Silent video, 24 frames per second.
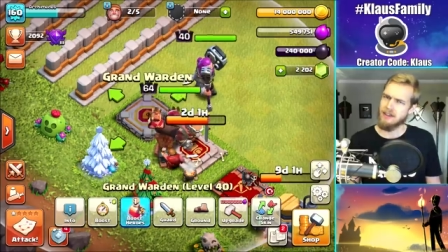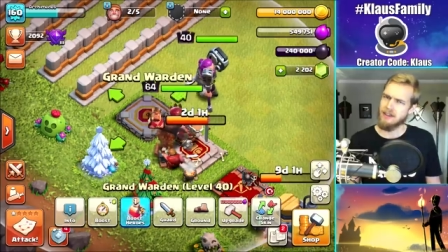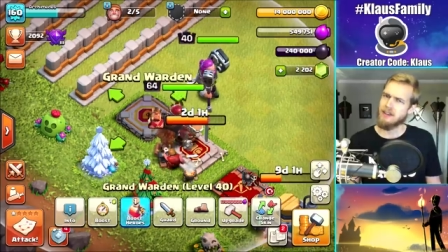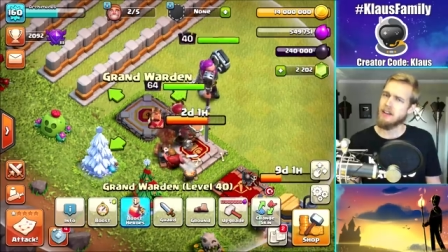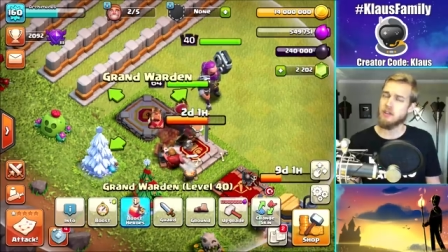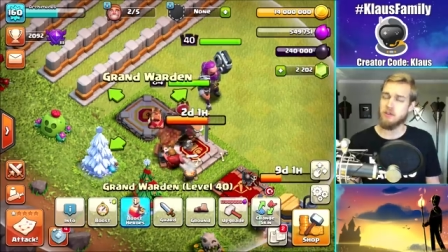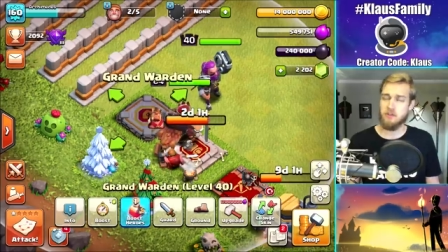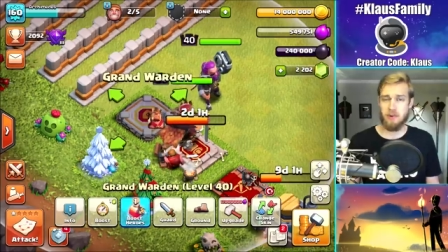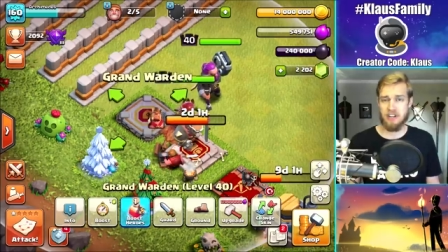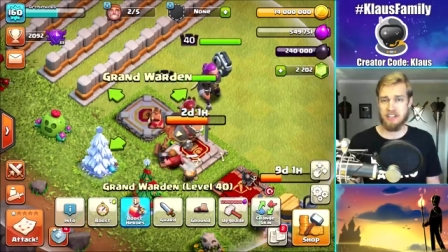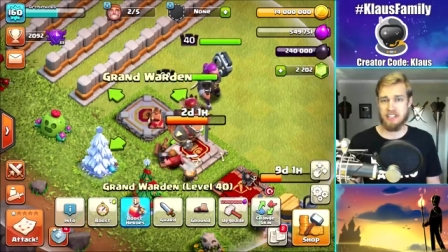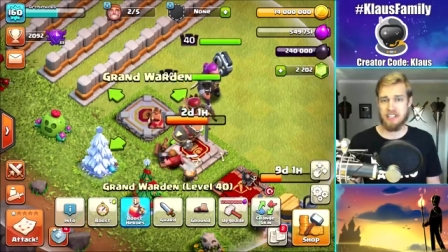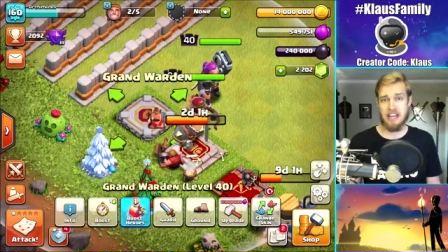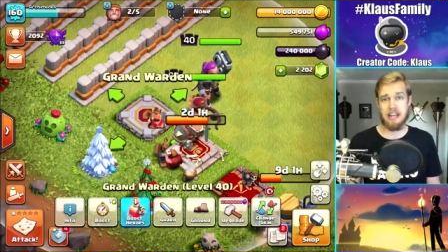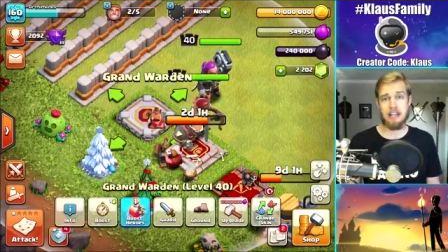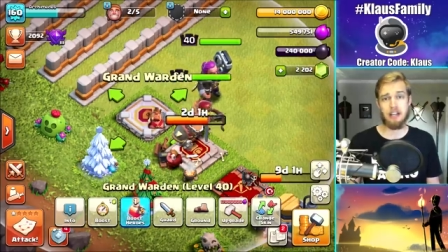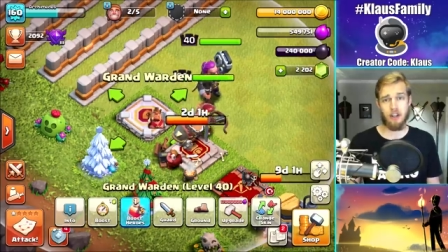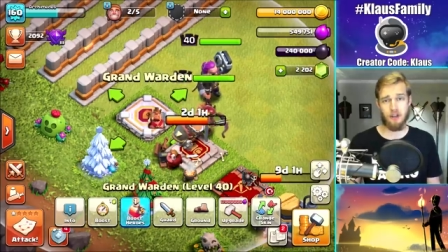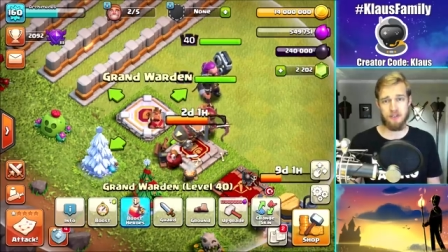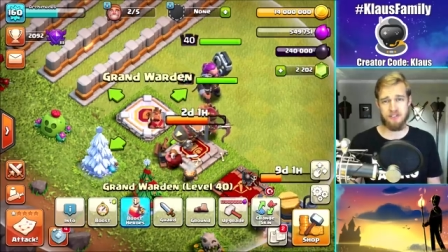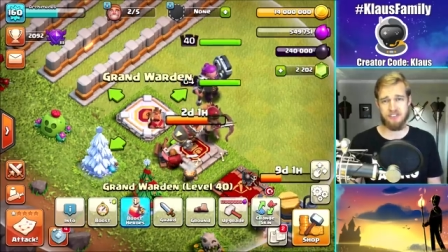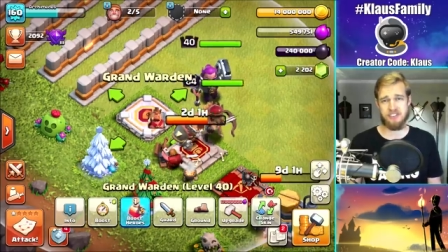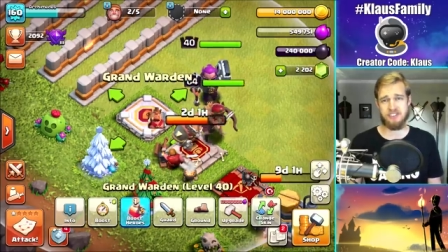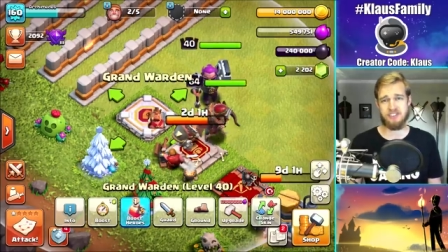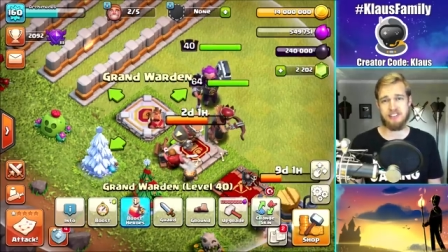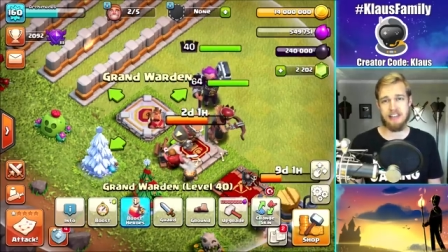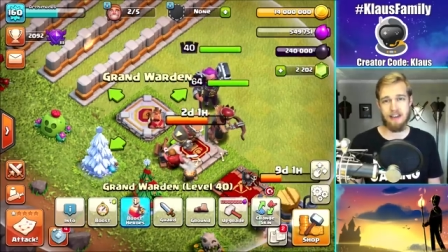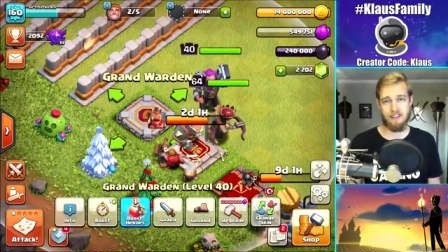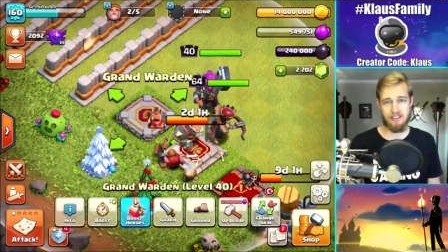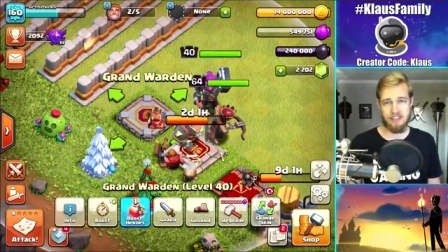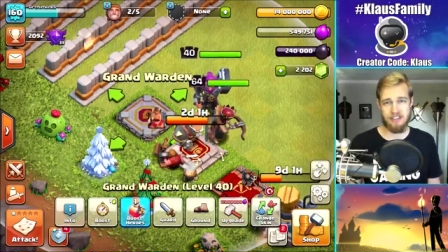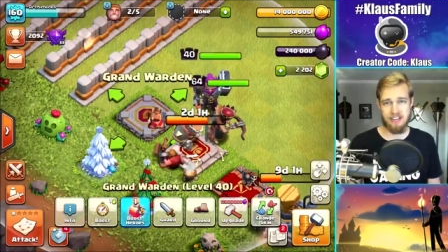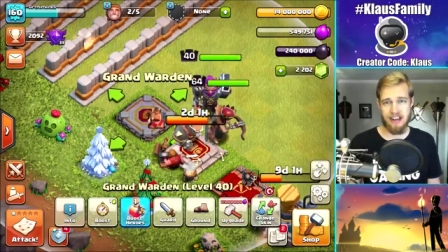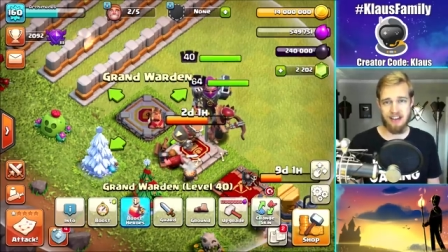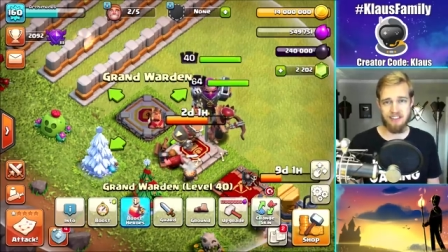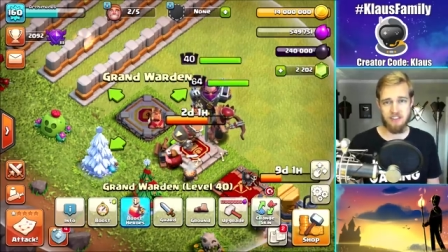It was pretty dang close to
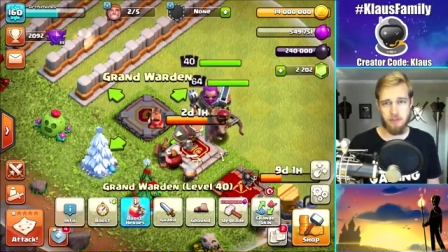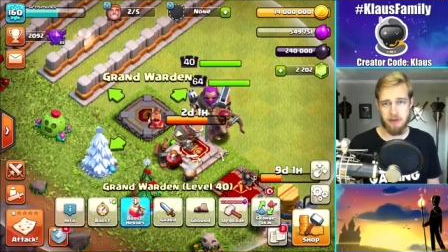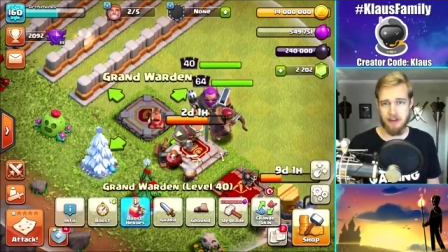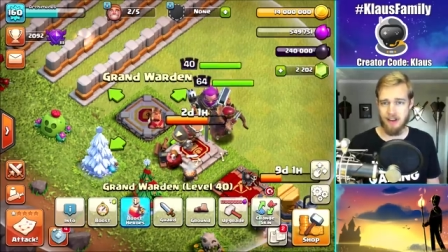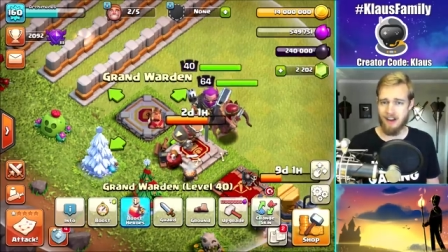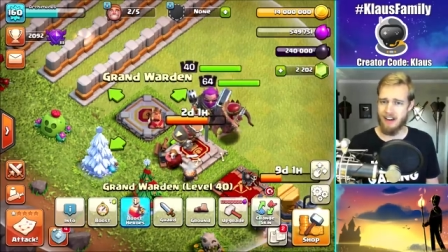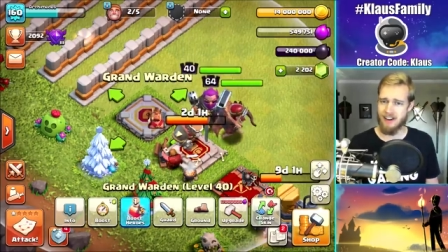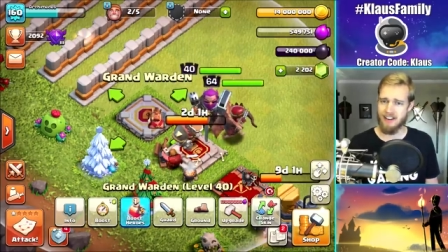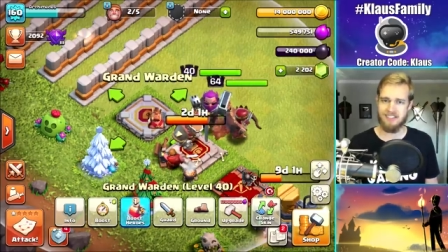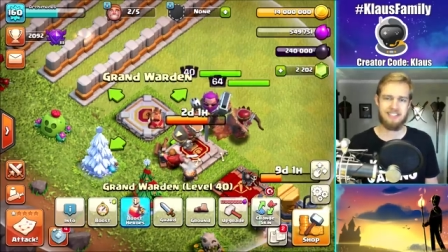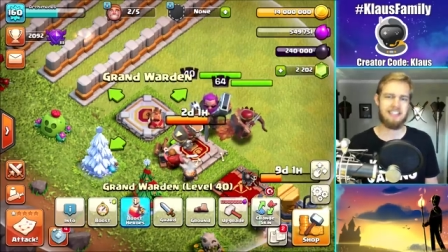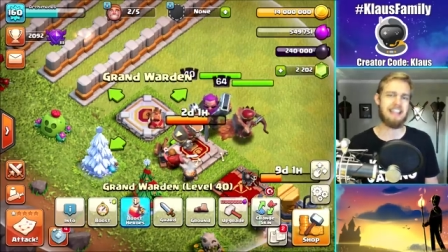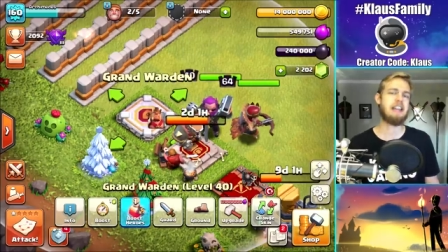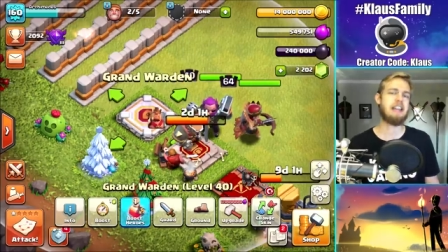seven, you have to be honest.